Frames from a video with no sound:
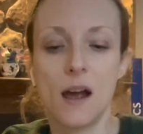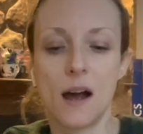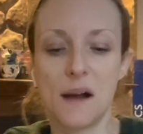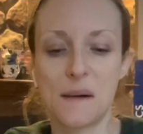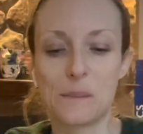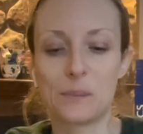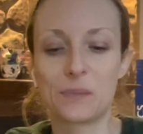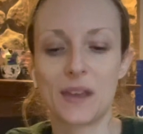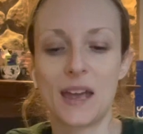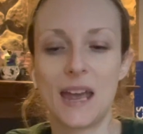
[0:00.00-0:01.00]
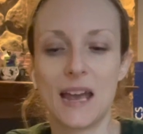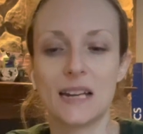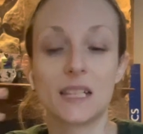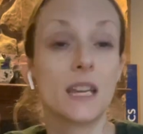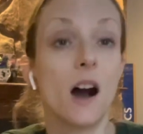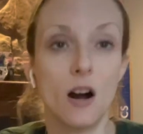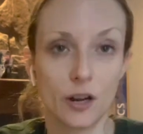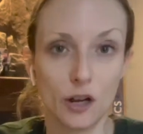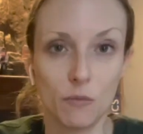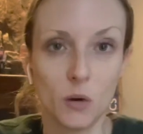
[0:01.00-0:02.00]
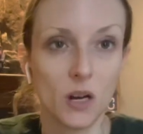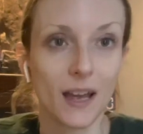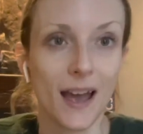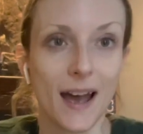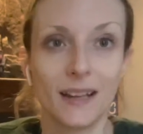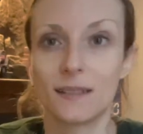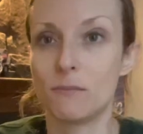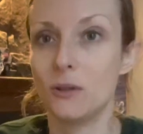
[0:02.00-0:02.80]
And the audiobook has